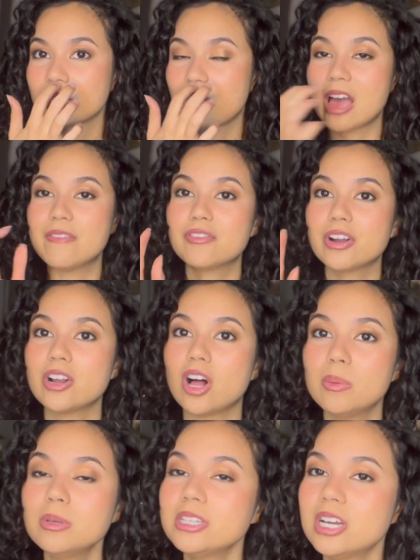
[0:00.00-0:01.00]
I've read
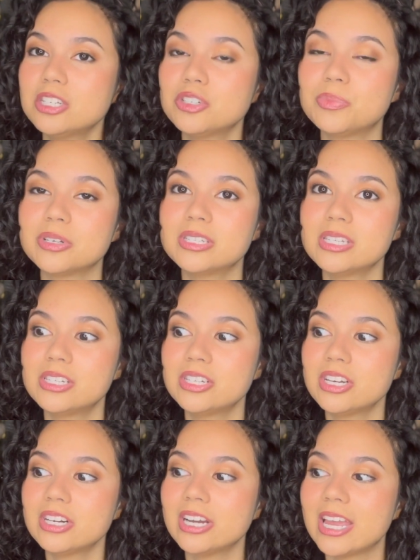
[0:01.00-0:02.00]
almost 100 books this
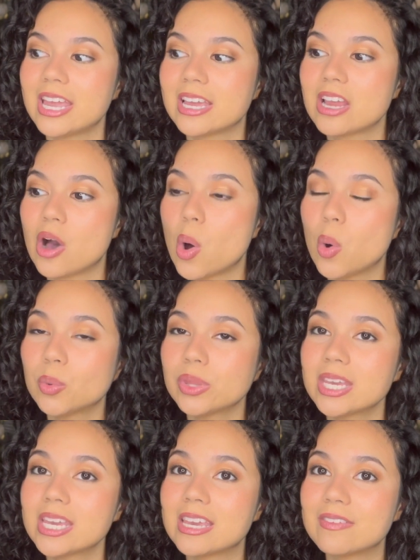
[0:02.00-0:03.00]
year, and
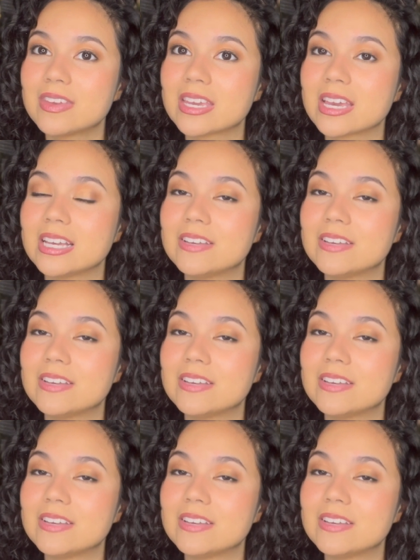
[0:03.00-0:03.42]
only giving